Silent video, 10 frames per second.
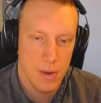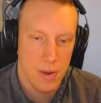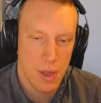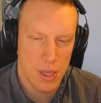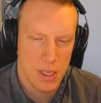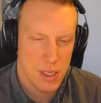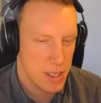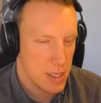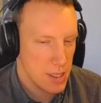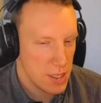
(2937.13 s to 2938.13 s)
Guess
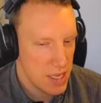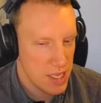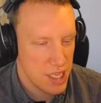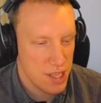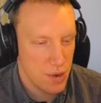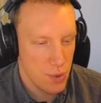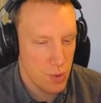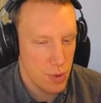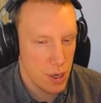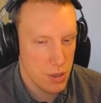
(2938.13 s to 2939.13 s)
that
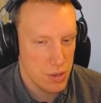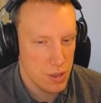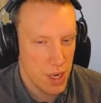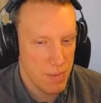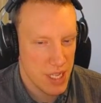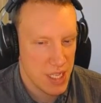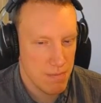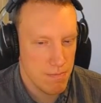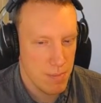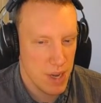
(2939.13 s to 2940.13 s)
stone on Yamask
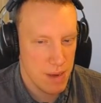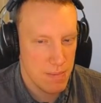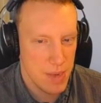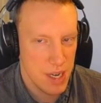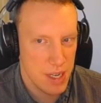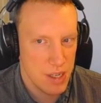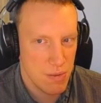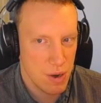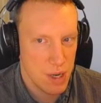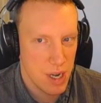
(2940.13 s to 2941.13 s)
might mean it's
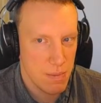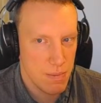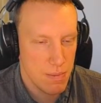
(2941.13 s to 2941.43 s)
rock type.